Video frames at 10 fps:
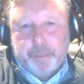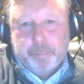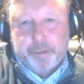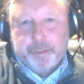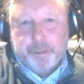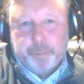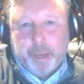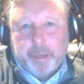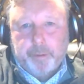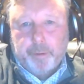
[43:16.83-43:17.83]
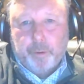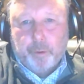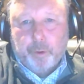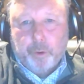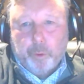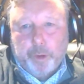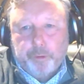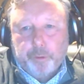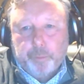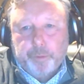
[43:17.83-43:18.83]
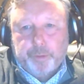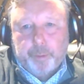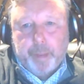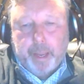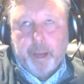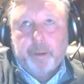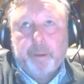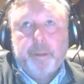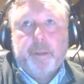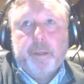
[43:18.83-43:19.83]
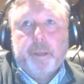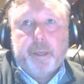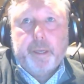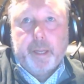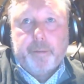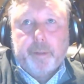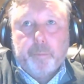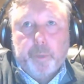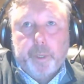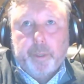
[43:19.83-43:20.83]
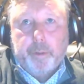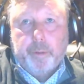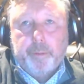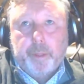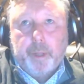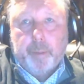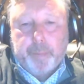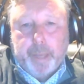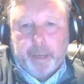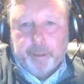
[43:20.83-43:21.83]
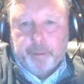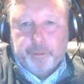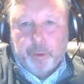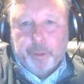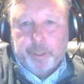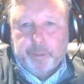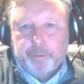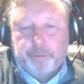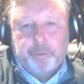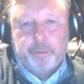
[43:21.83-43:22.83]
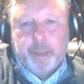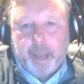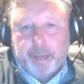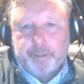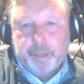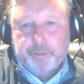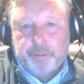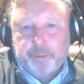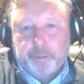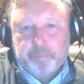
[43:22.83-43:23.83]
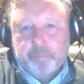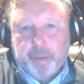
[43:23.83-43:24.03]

seem to suspect your question was somehow connected with can custodians access